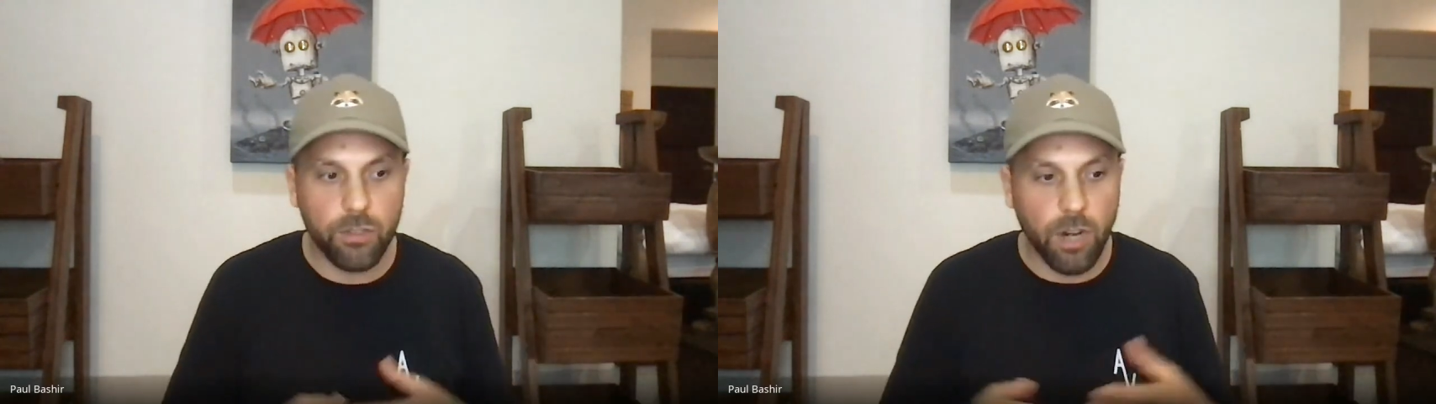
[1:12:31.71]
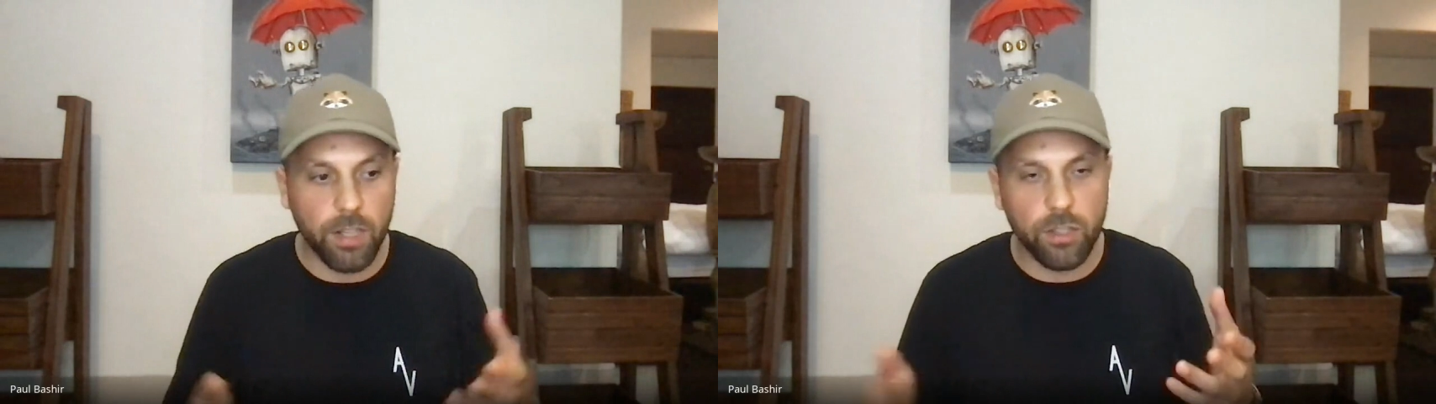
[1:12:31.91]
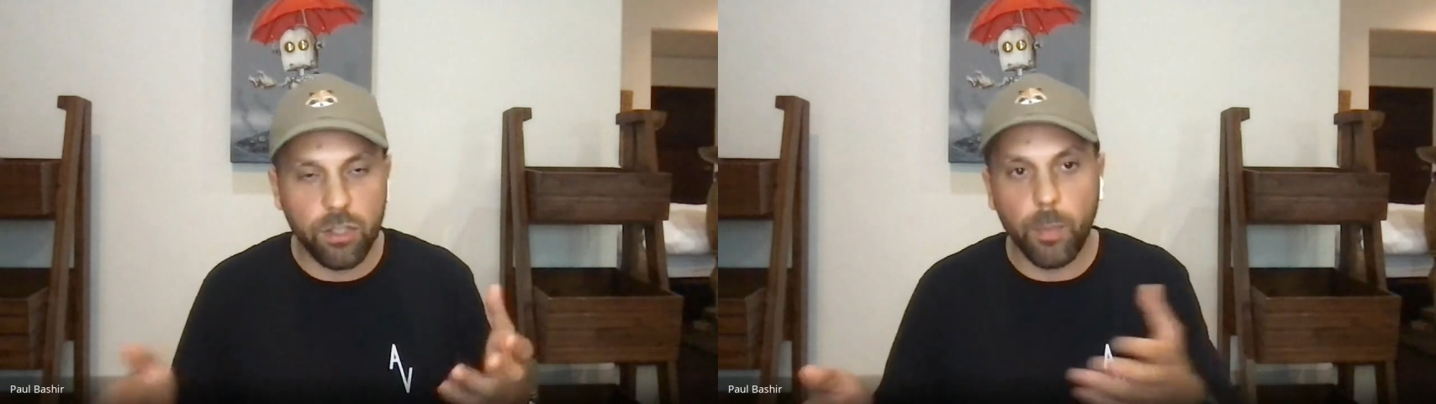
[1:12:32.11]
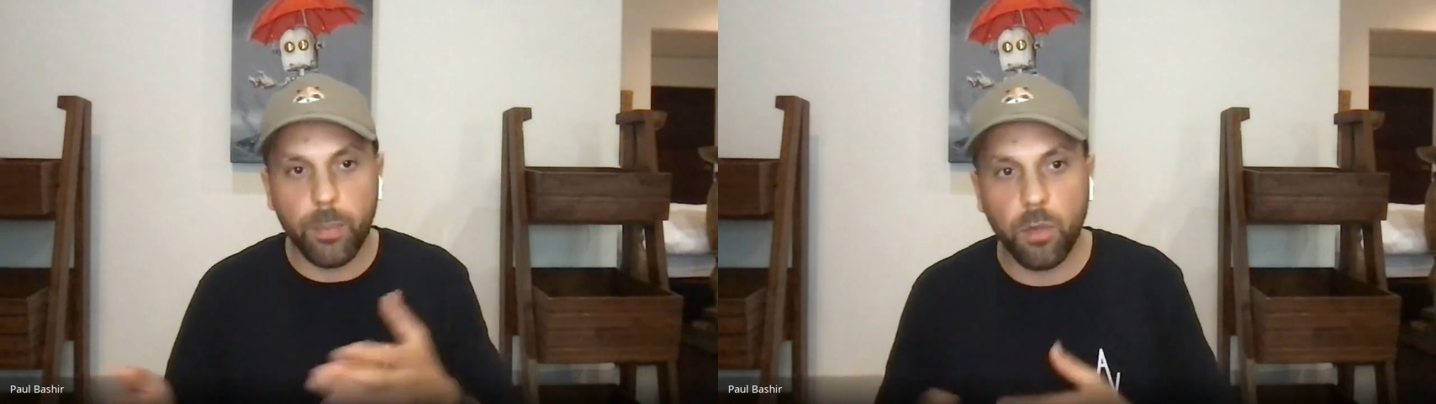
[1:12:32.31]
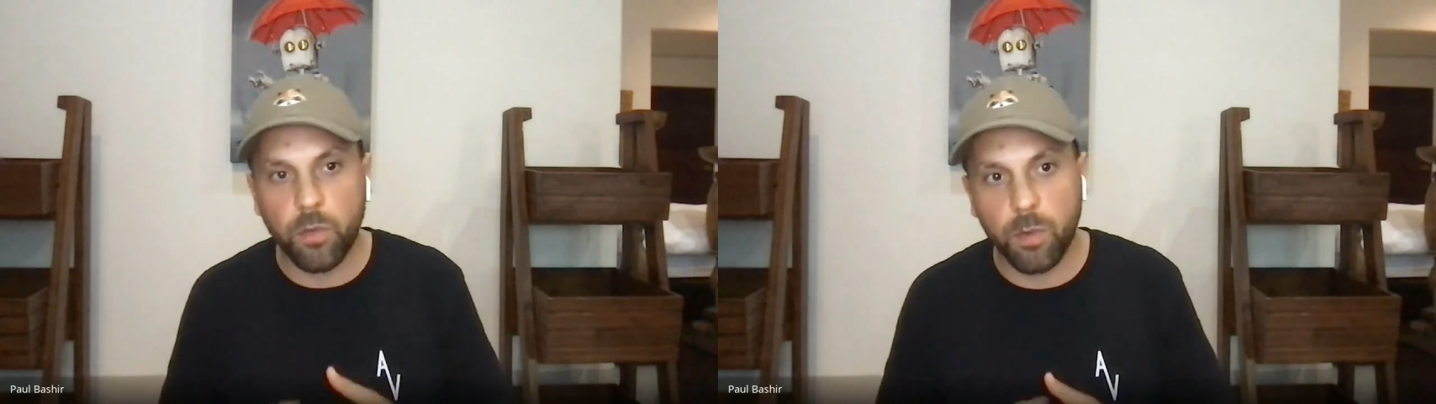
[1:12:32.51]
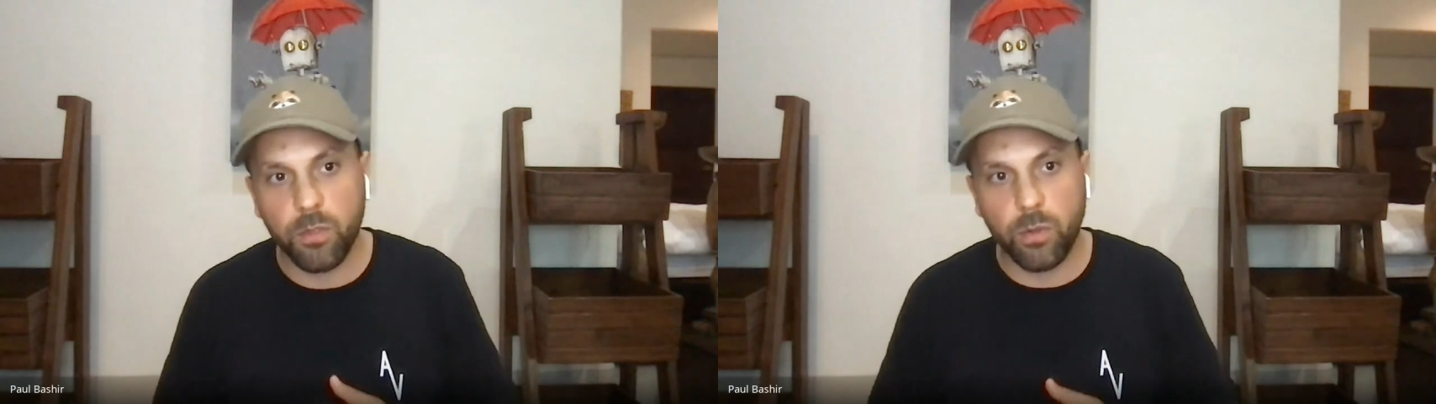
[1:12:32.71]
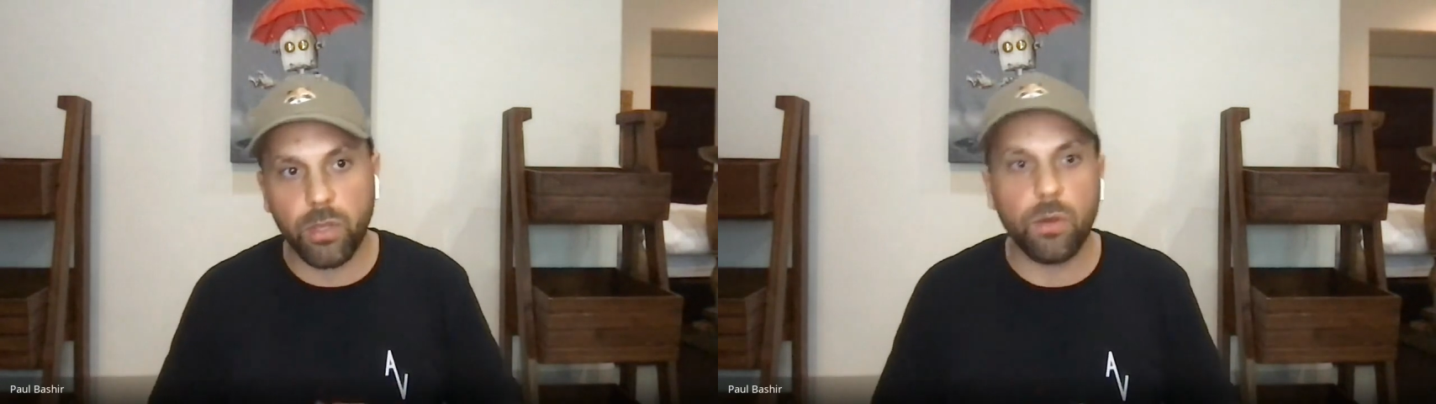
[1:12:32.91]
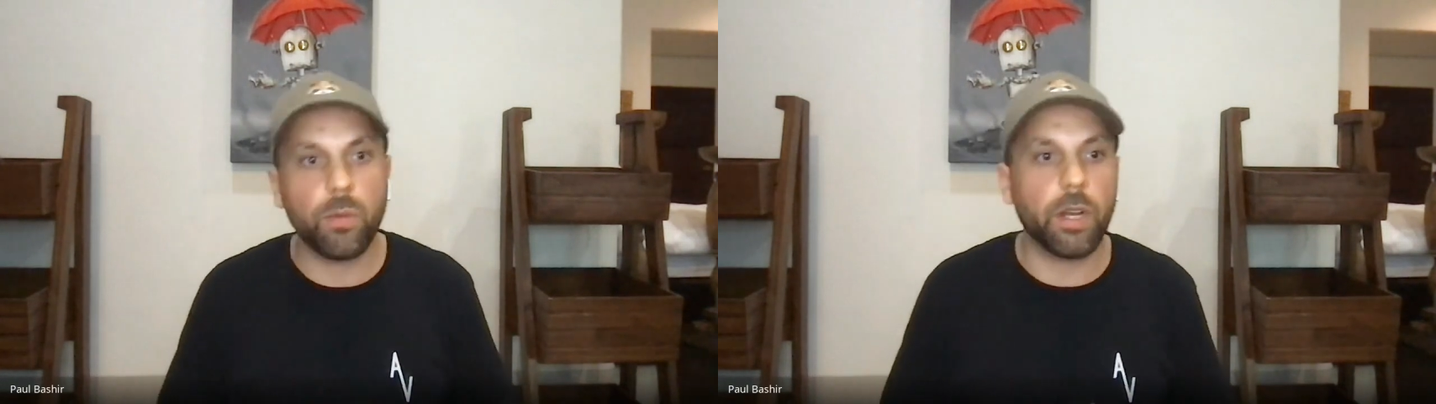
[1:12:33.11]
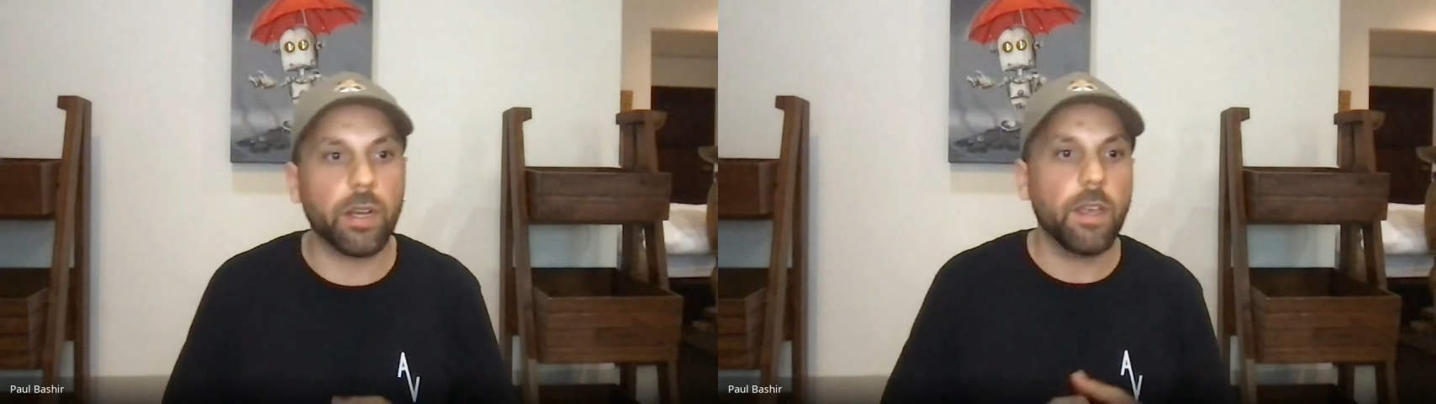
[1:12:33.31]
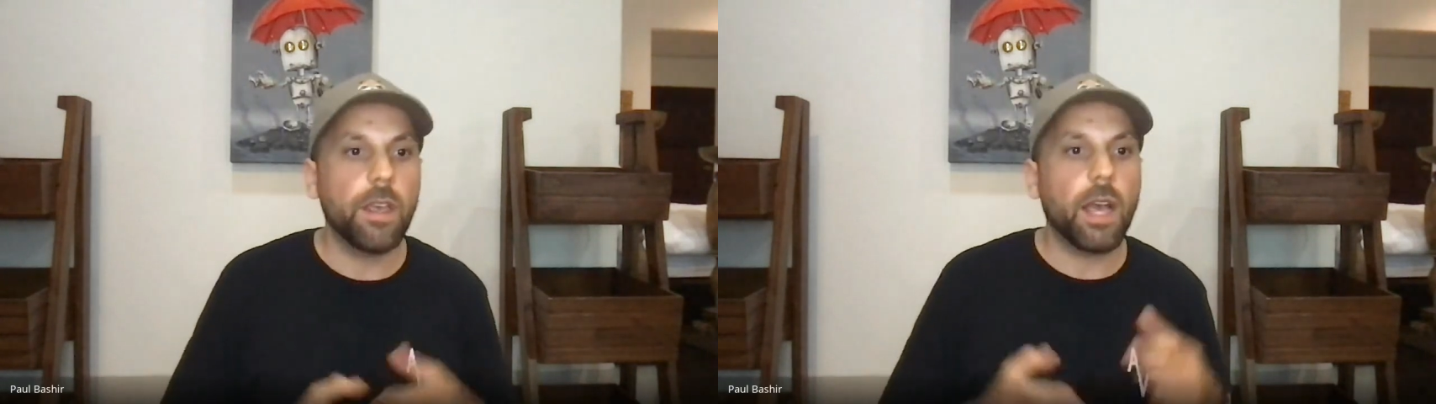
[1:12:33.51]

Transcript: try and stop you from doing your work.